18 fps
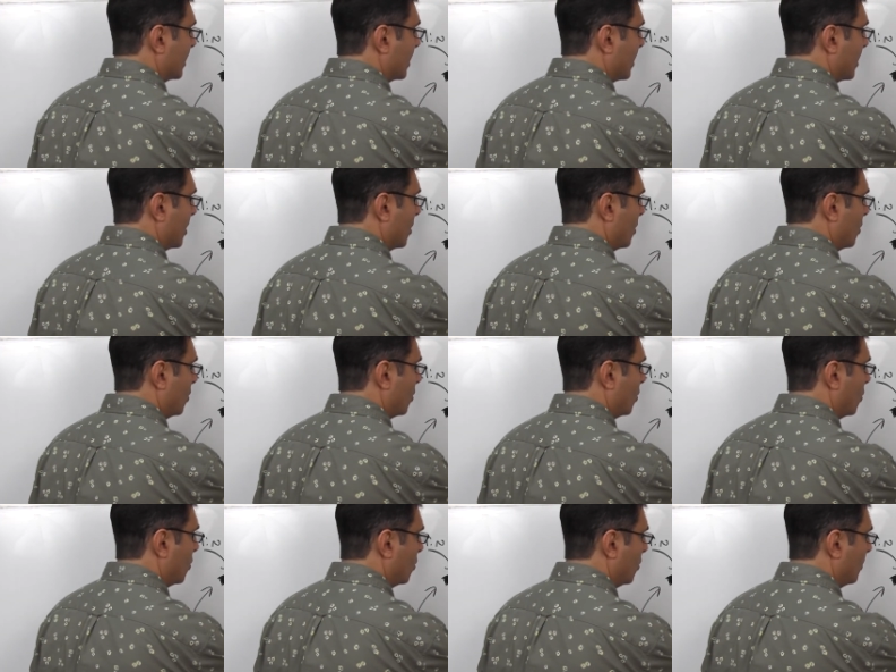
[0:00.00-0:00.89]
a
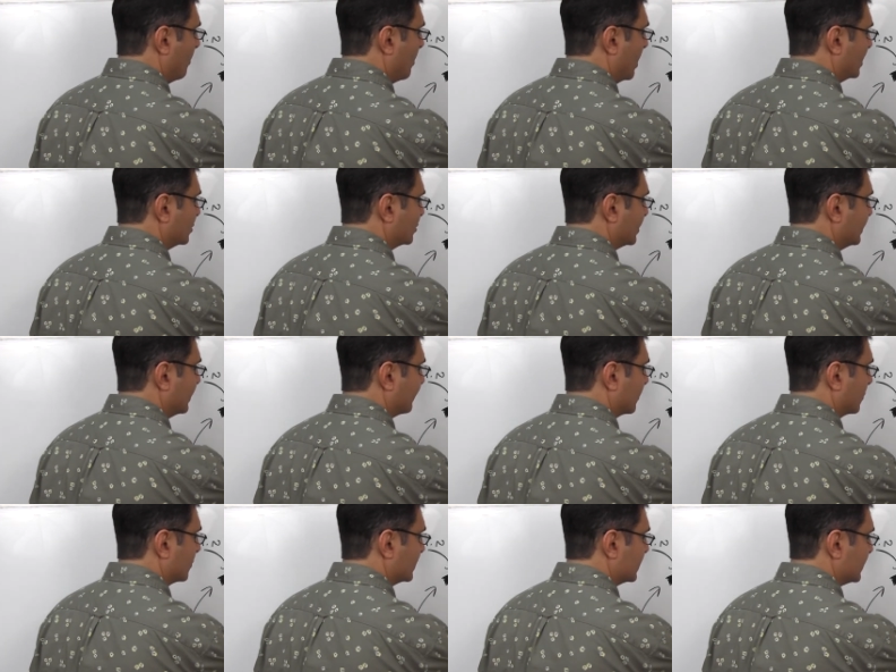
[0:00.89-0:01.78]
whole bunch of
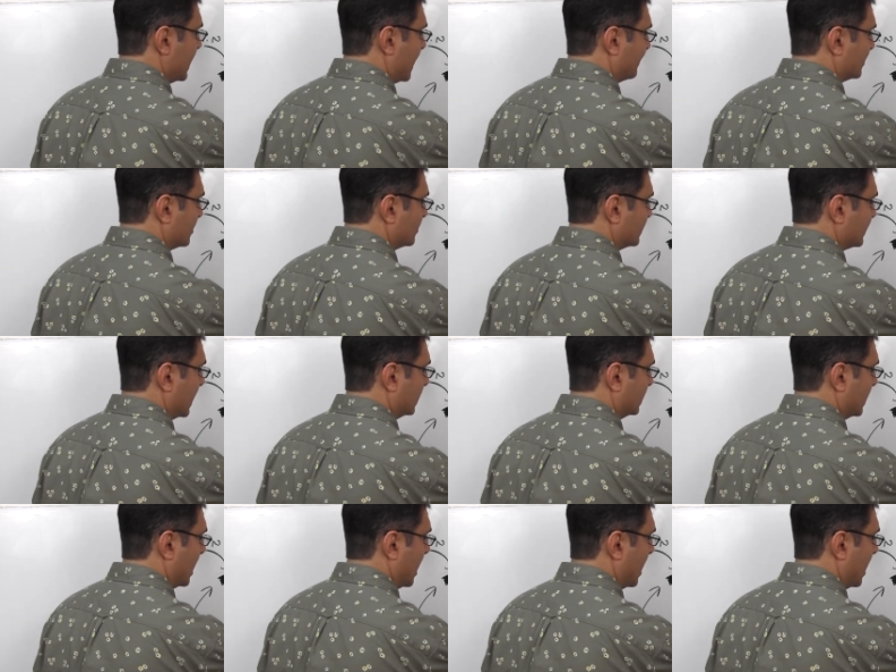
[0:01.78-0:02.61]
different receptors that